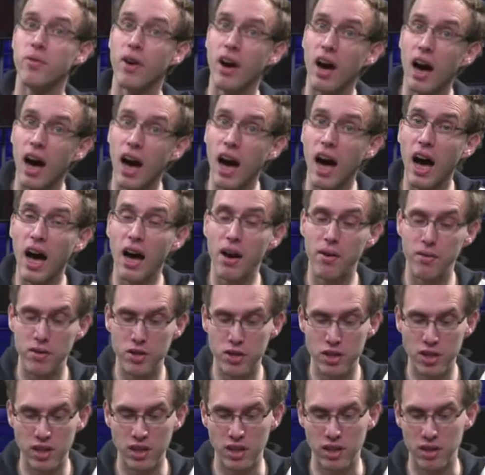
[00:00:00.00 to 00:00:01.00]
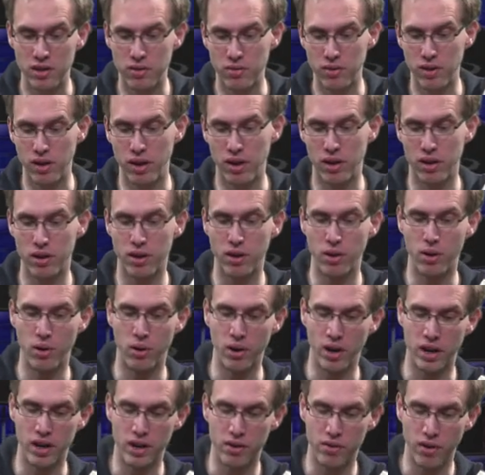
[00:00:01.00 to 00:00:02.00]
and we see that we are already
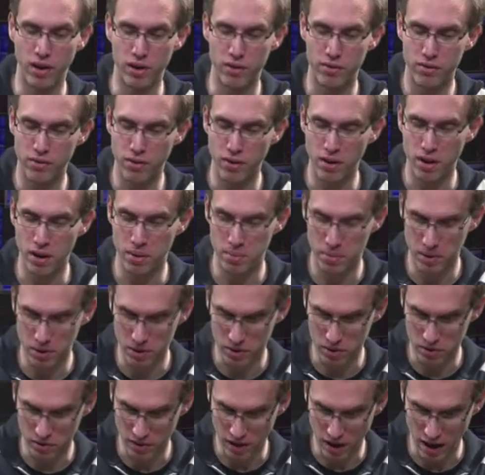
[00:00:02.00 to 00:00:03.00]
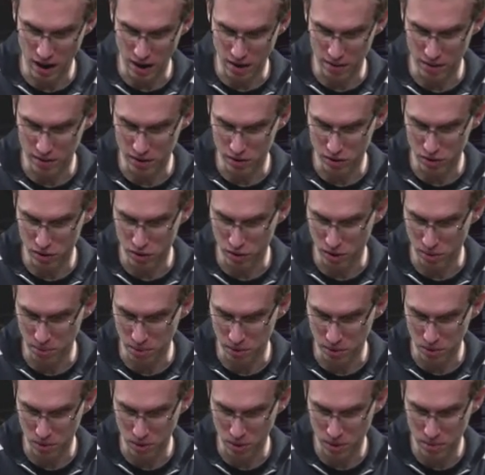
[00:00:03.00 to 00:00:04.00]
quite far because we have a term in
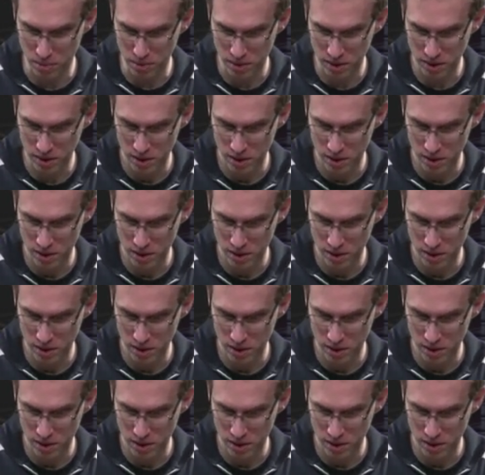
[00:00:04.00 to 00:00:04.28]
common